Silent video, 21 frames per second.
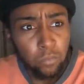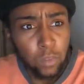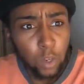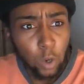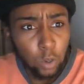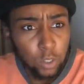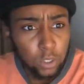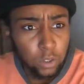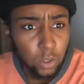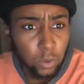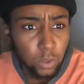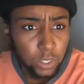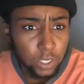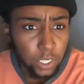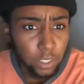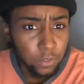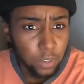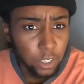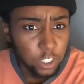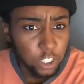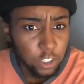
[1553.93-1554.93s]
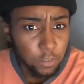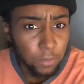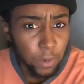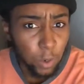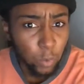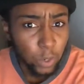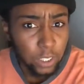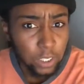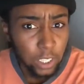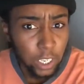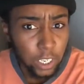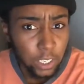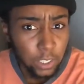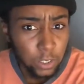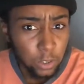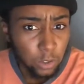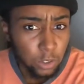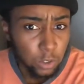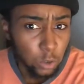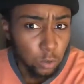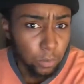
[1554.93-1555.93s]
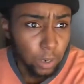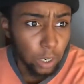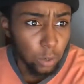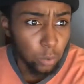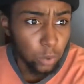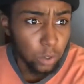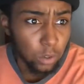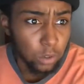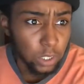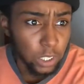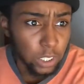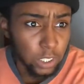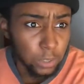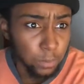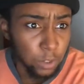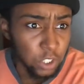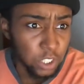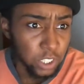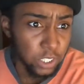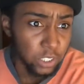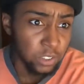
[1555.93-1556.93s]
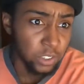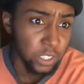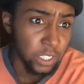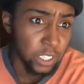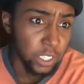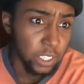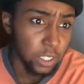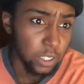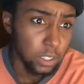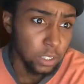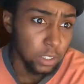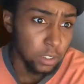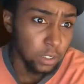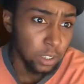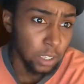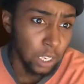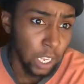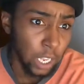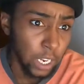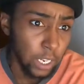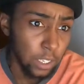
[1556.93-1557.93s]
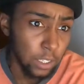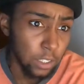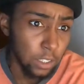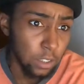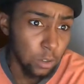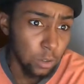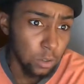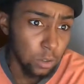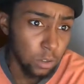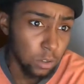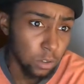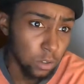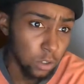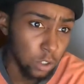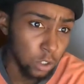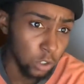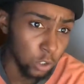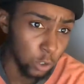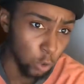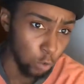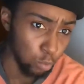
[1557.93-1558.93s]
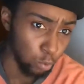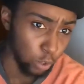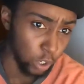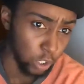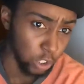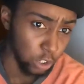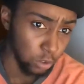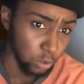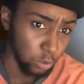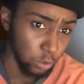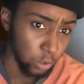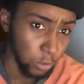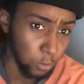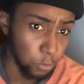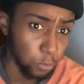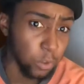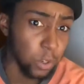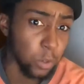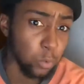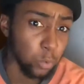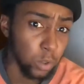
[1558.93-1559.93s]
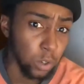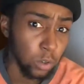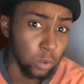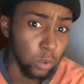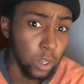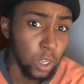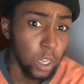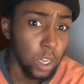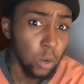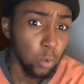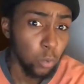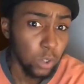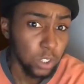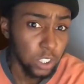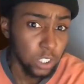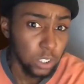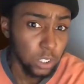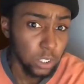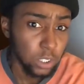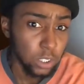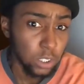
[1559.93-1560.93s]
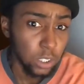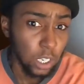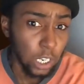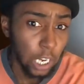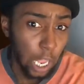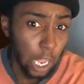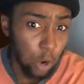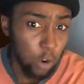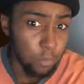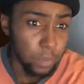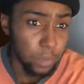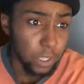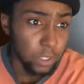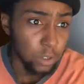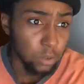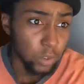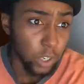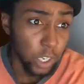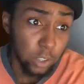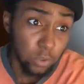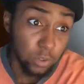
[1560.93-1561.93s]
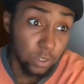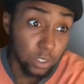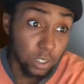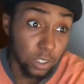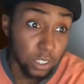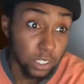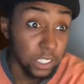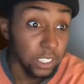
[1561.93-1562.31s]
I also noticed that if I shift my weight slightly to the two back wheels, it's much easier to get light to no pressure on the front wheel, which is allowing me to interestingly